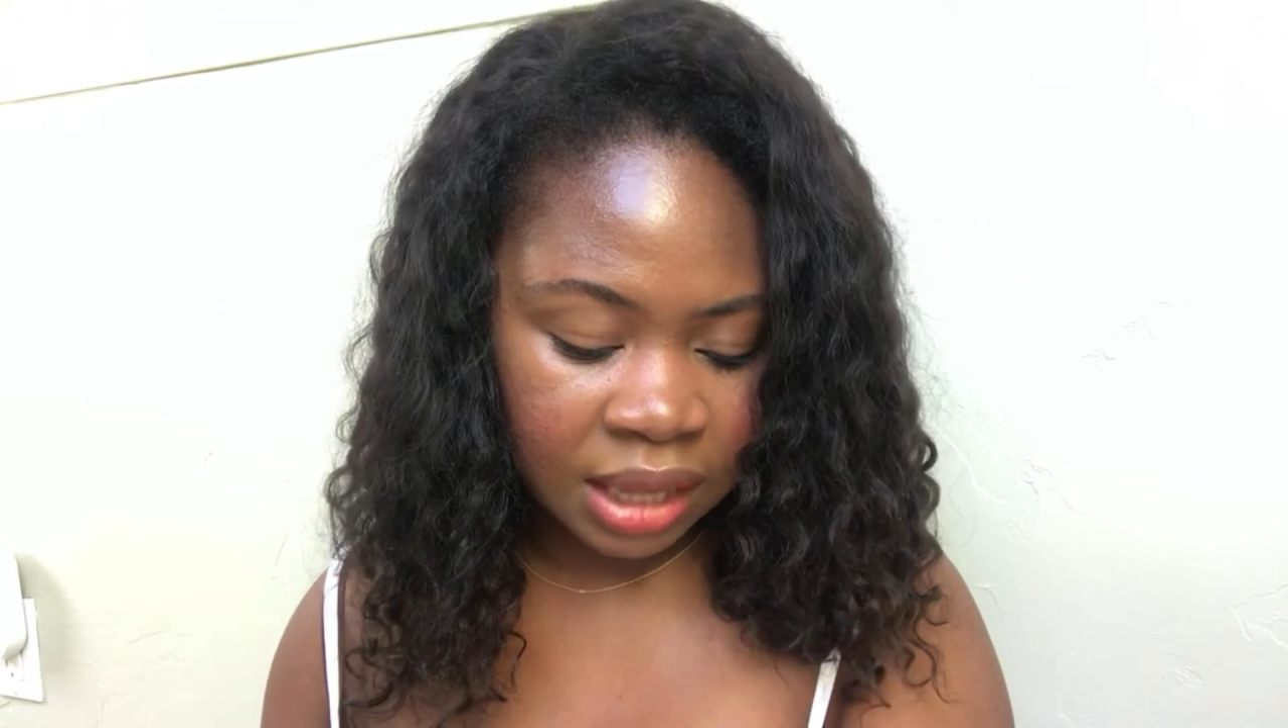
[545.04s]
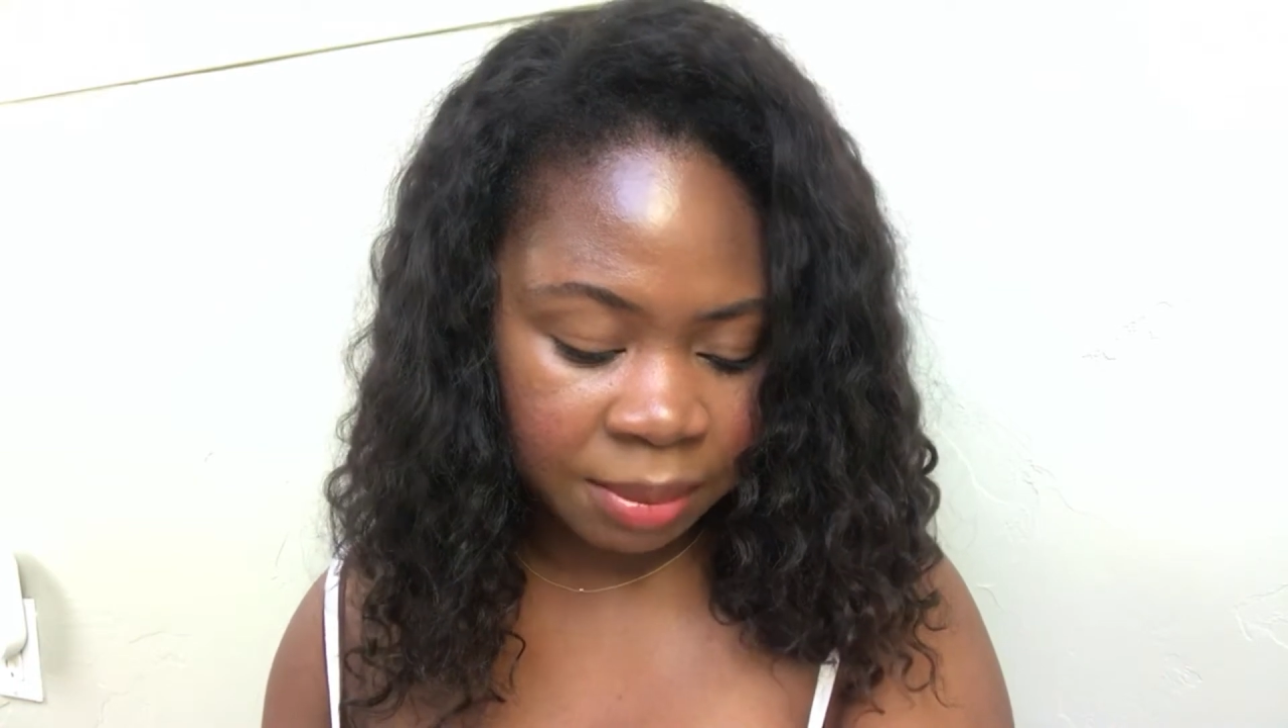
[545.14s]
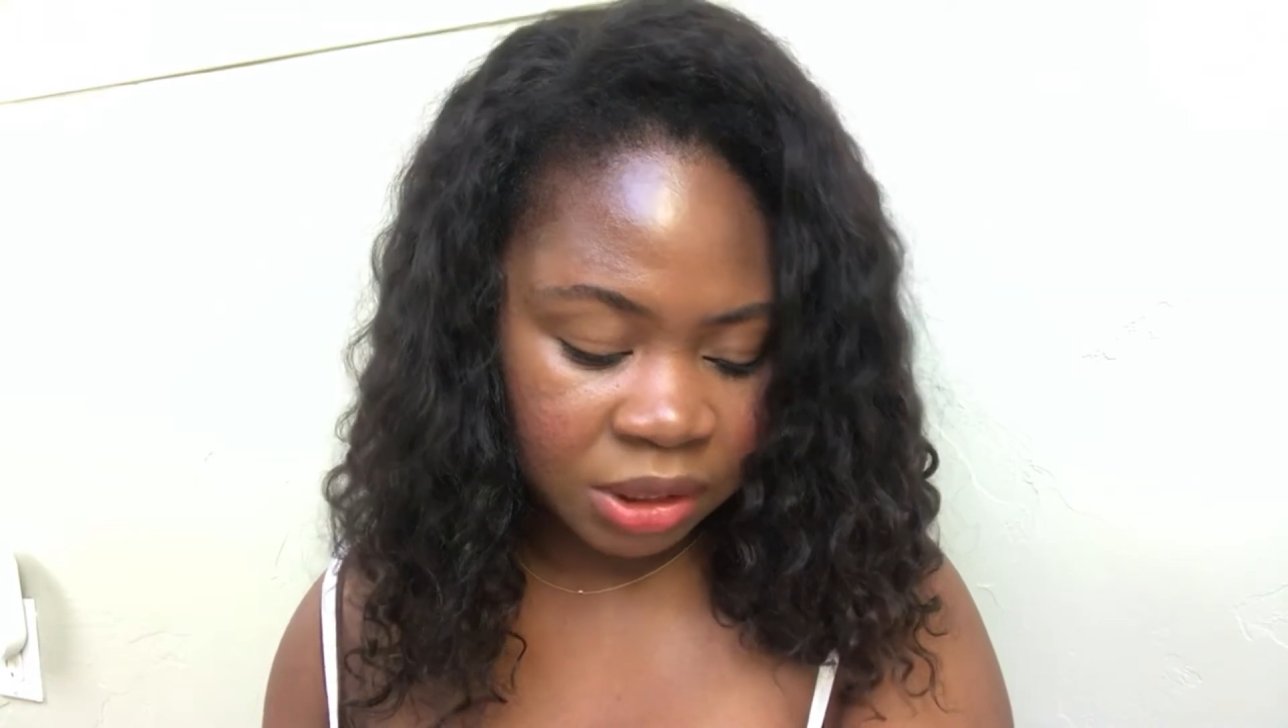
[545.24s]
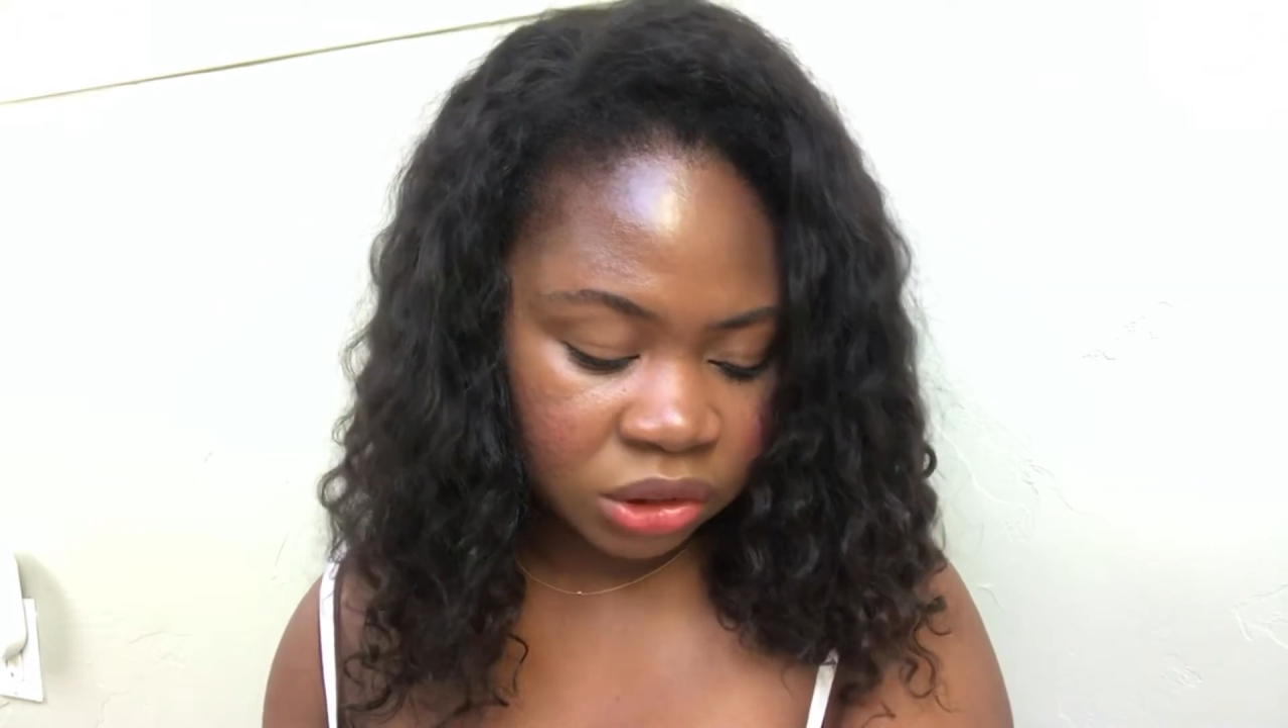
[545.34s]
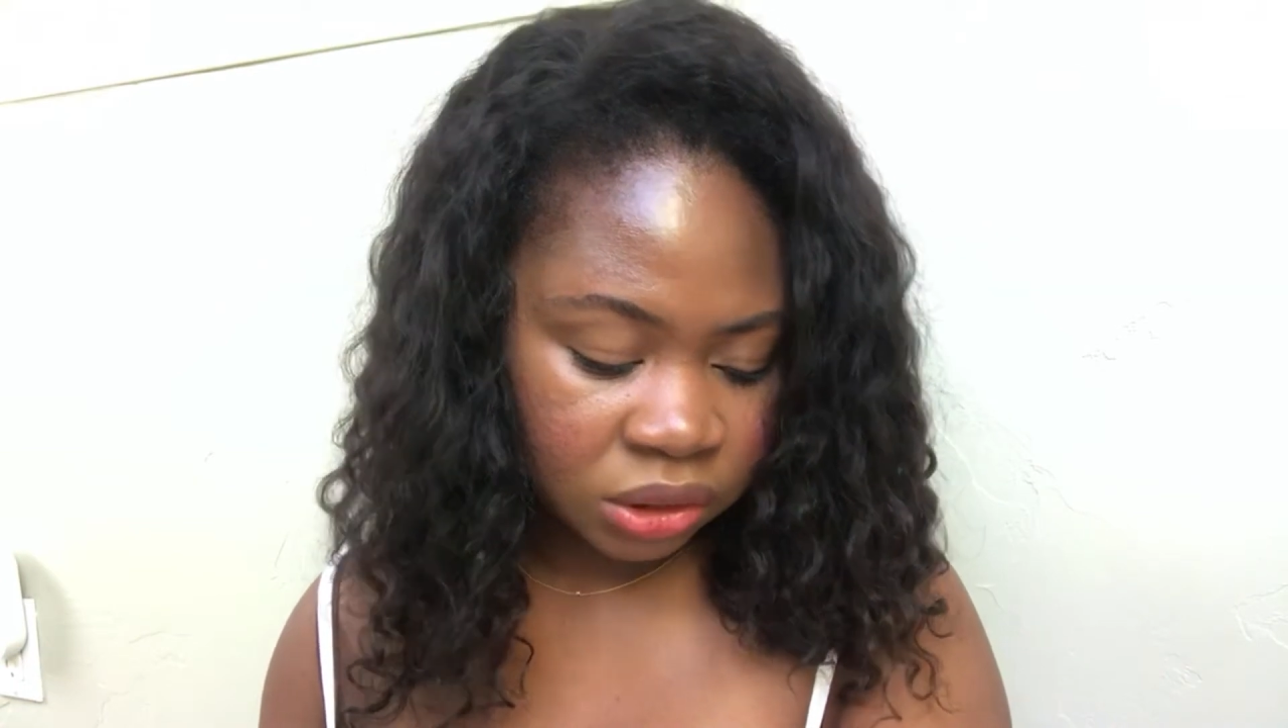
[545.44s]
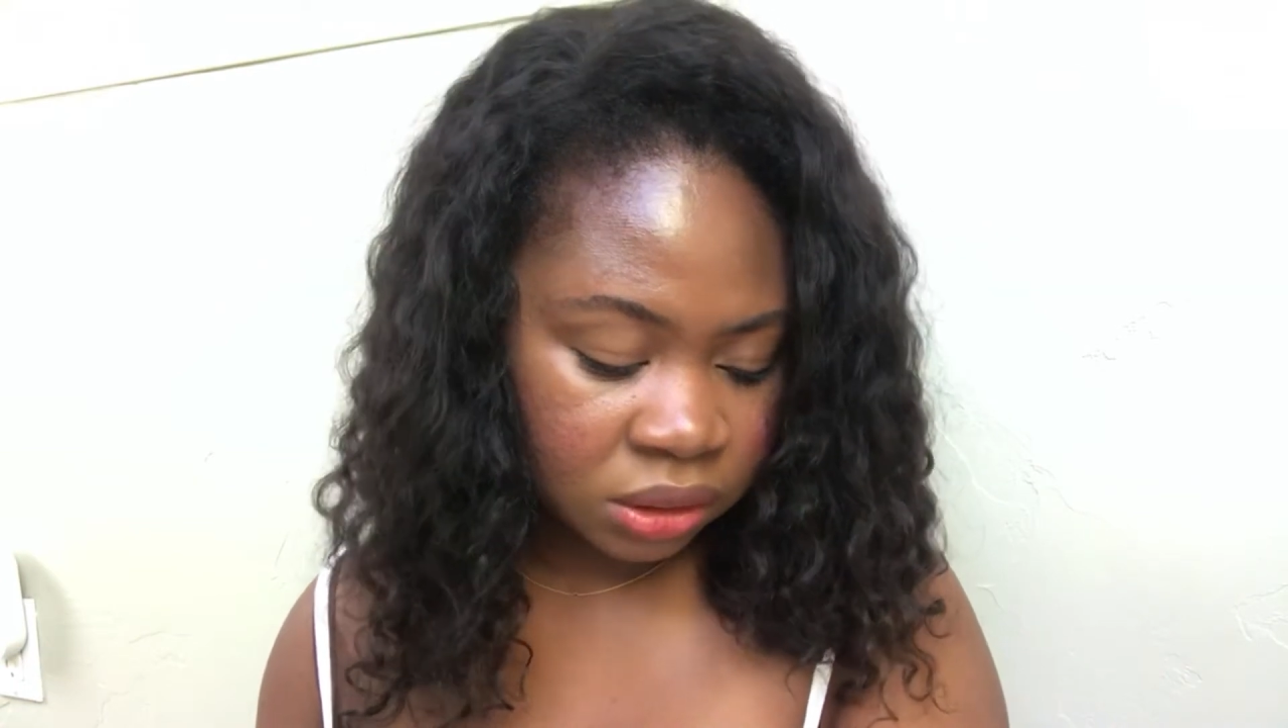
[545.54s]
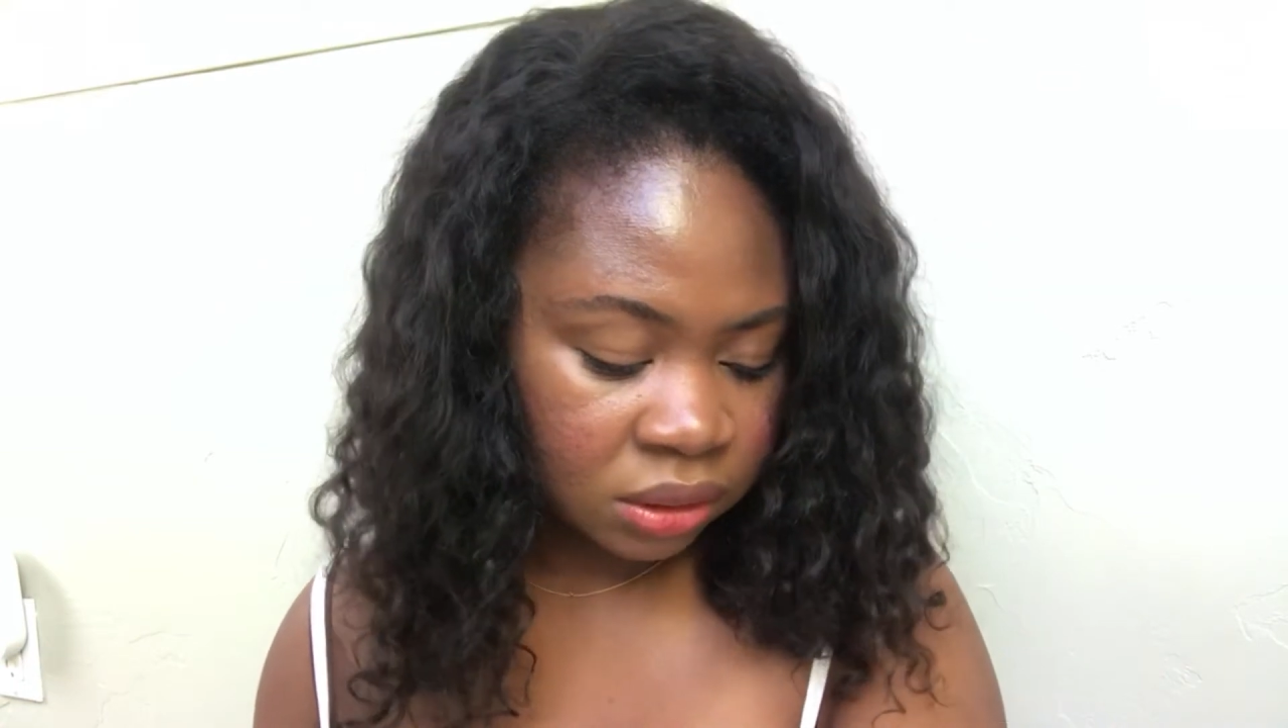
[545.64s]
damage,